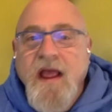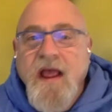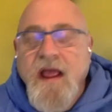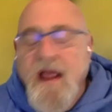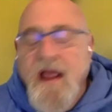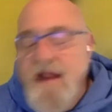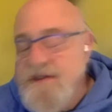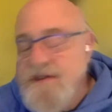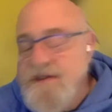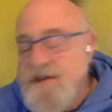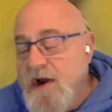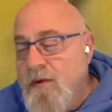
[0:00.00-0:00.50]

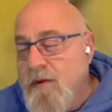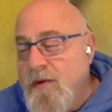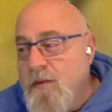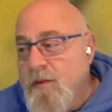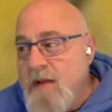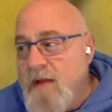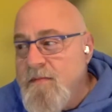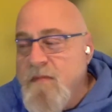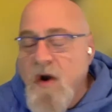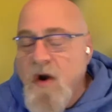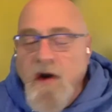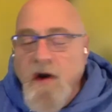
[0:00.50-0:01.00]
and so
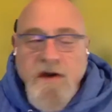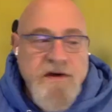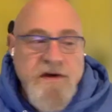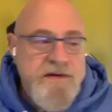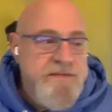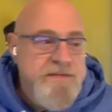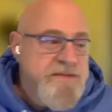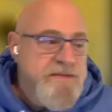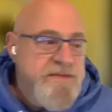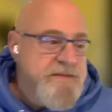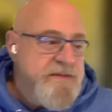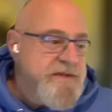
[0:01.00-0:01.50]
when mark
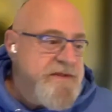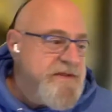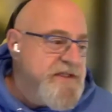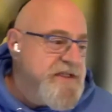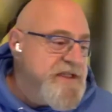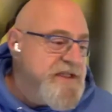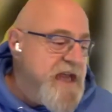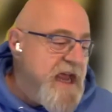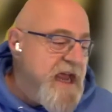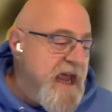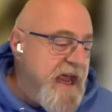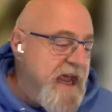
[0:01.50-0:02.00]

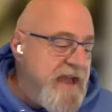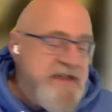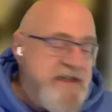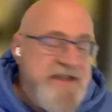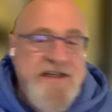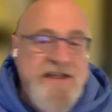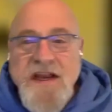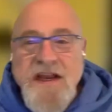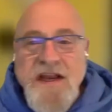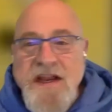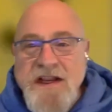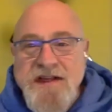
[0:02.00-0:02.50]

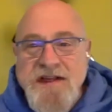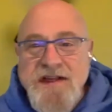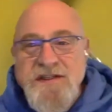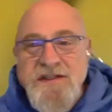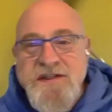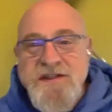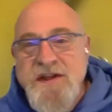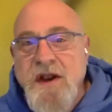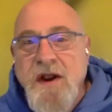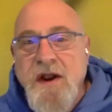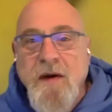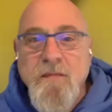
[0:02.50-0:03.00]
says in his
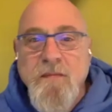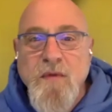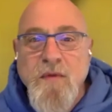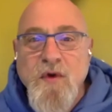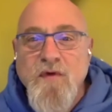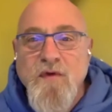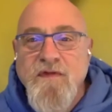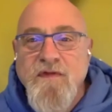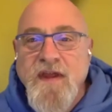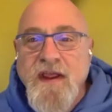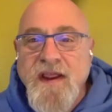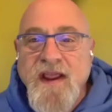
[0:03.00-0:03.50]
you know
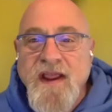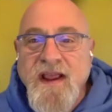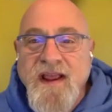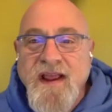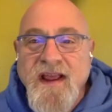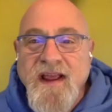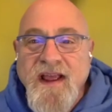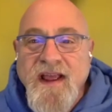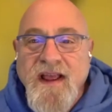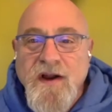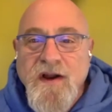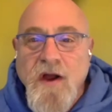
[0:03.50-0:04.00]
movie
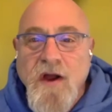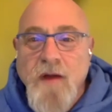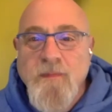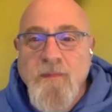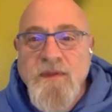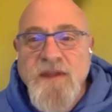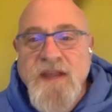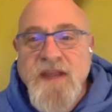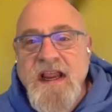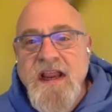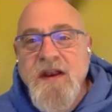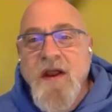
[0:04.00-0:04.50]
come
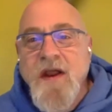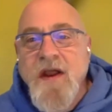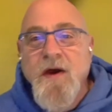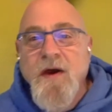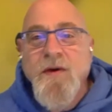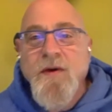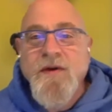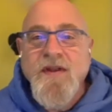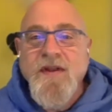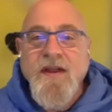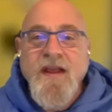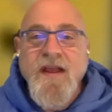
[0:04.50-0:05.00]

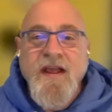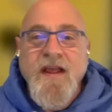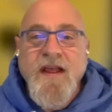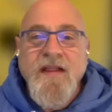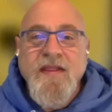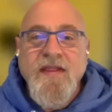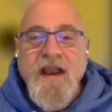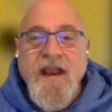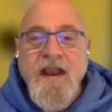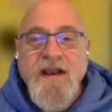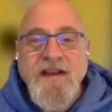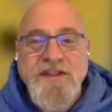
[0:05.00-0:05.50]
keynote
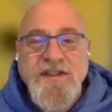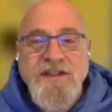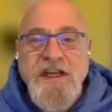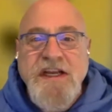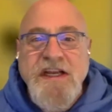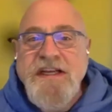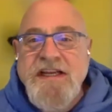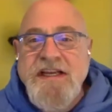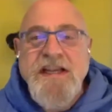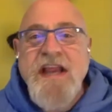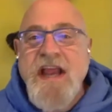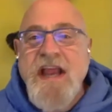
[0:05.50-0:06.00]
that
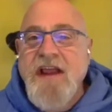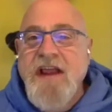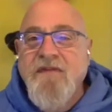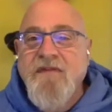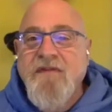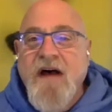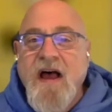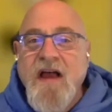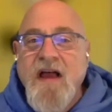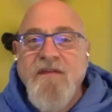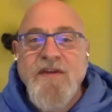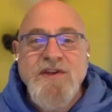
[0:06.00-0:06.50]
GTA
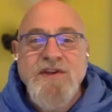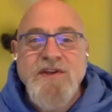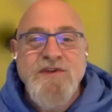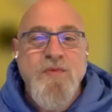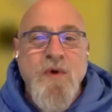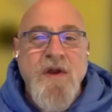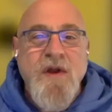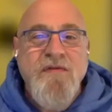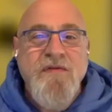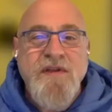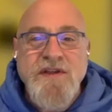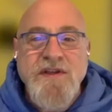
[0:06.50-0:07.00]
5 is
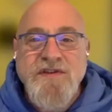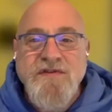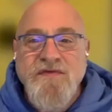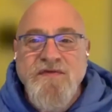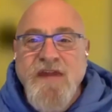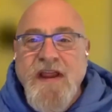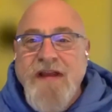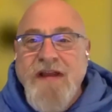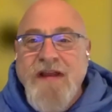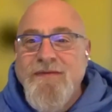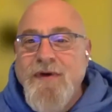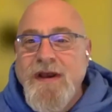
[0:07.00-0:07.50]
one of his
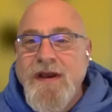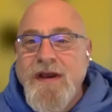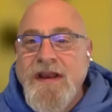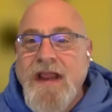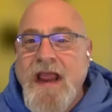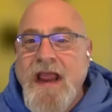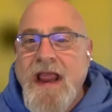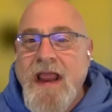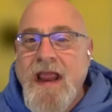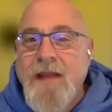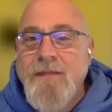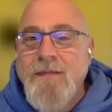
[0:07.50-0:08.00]
favorite
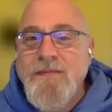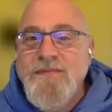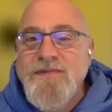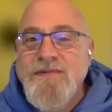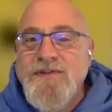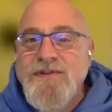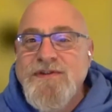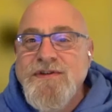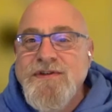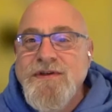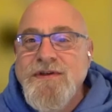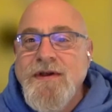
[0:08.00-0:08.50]

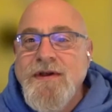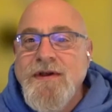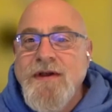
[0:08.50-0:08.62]
games,